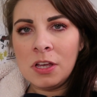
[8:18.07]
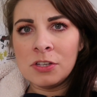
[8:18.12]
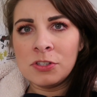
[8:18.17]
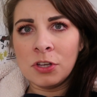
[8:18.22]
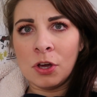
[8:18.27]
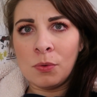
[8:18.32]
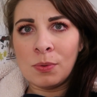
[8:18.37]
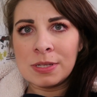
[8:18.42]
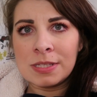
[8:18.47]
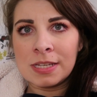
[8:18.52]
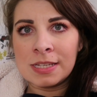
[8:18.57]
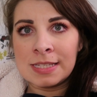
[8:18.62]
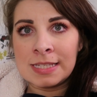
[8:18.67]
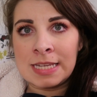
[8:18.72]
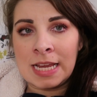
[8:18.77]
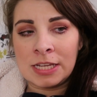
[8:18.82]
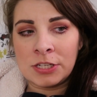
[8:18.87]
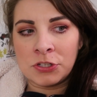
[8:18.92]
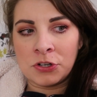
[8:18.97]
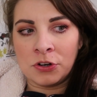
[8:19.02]
So it was
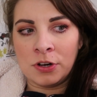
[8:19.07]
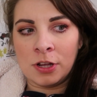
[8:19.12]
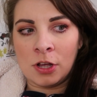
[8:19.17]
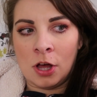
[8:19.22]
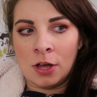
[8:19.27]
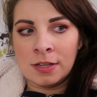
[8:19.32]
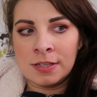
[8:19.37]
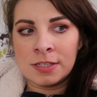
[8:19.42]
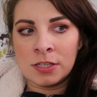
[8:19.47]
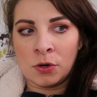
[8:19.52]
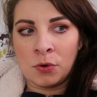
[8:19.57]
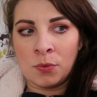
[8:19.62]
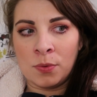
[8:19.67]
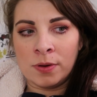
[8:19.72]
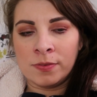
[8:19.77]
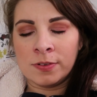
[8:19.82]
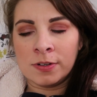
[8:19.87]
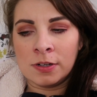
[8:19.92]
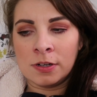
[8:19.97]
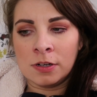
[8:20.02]
it's not turning on. So
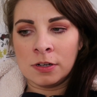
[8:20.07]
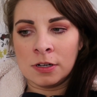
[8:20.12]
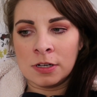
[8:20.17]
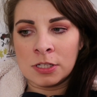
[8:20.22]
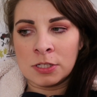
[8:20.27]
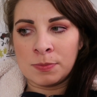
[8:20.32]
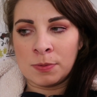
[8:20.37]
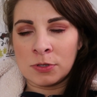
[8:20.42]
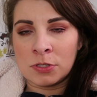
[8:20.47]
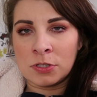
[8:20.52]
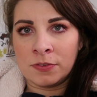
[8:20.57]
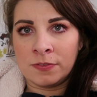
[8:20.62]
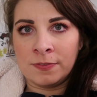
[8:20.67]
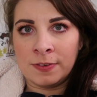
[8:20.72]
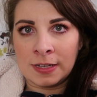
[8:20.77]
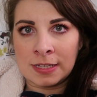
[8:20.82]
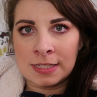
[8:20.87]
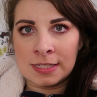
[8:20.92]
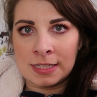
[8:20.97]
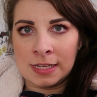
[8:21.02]
whoever is supposed to
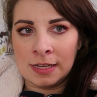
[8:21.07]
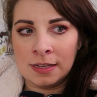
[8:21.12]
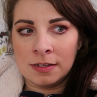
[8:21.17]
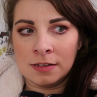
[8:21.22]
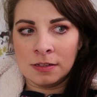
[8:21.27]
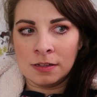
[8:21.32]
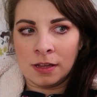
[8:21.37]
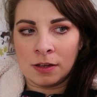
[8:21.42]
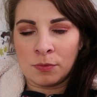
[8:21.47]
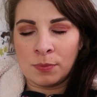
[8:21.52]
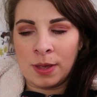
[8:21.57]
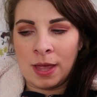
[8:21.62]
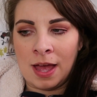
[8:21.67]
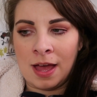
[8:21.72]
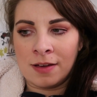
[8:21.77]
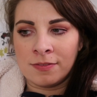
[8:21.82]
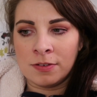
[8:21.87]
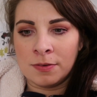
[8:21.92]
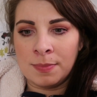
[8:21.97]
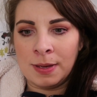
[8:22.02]
fix it, like we
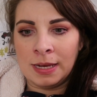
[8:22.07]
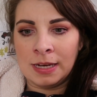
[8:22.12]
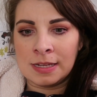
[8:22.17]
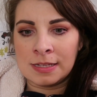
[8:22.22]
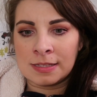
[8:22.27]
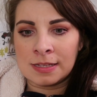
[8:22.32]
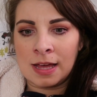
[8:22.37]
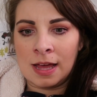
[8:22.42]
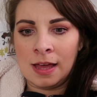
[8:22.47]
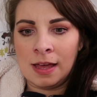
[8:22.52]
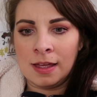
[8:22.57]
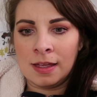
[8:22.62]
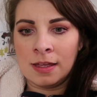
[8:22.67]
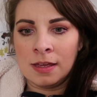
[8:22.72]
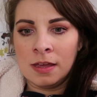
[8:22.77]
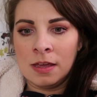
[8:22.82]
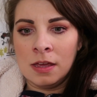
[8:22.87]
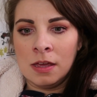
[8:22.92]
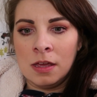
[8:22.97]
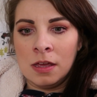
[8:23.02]
have a maintenance guy